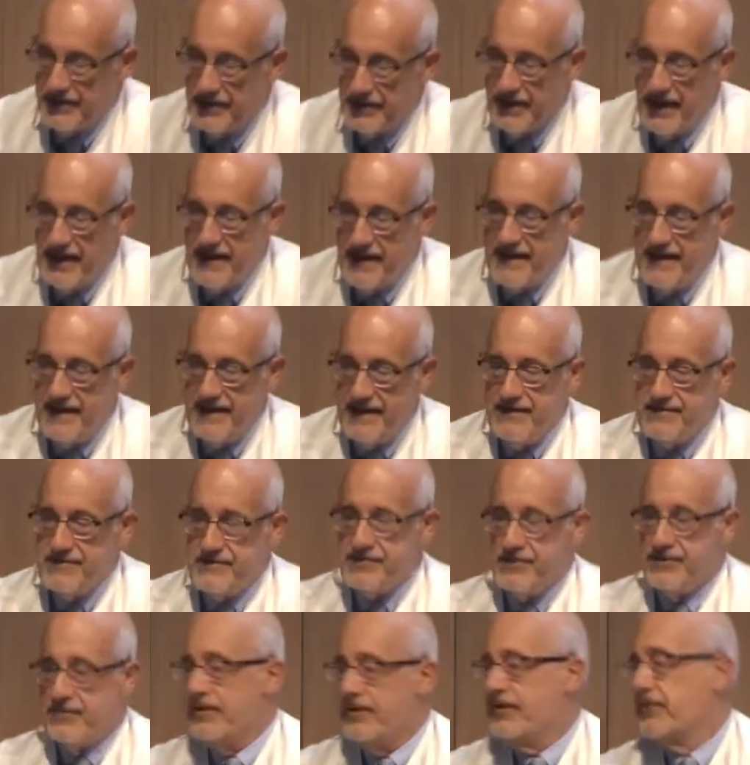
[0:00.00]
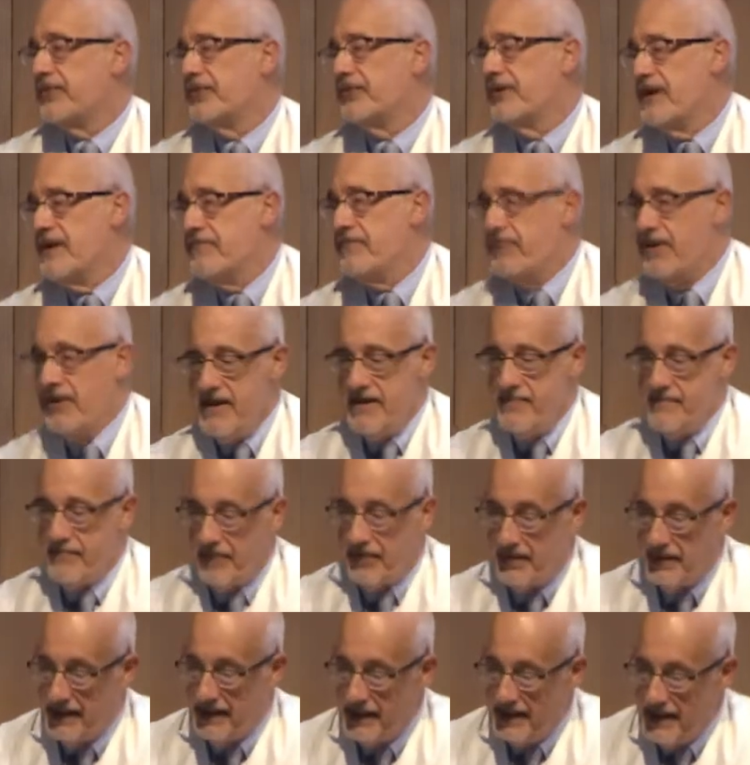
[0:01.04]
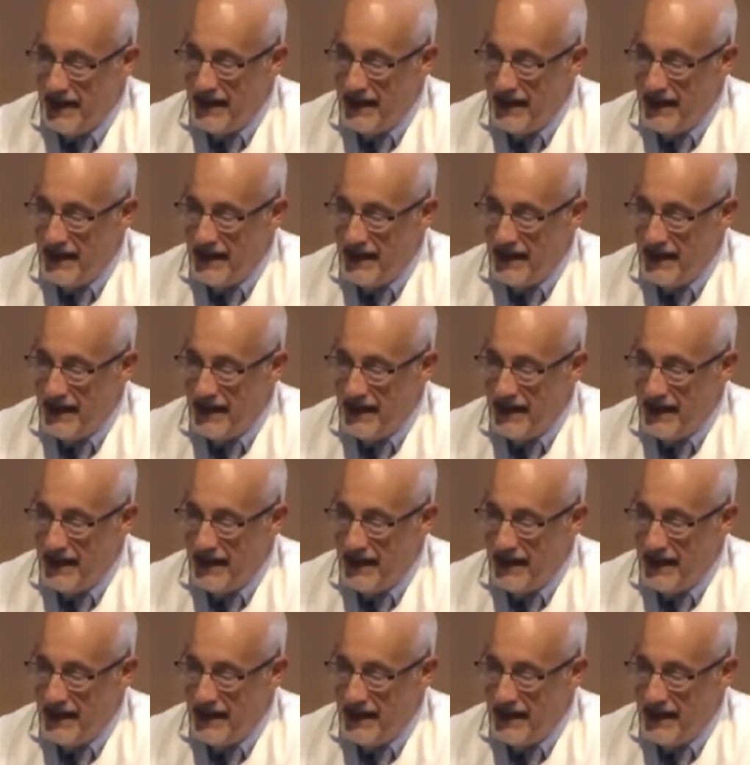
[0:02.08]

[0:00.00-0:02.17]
I had 2 or 3 people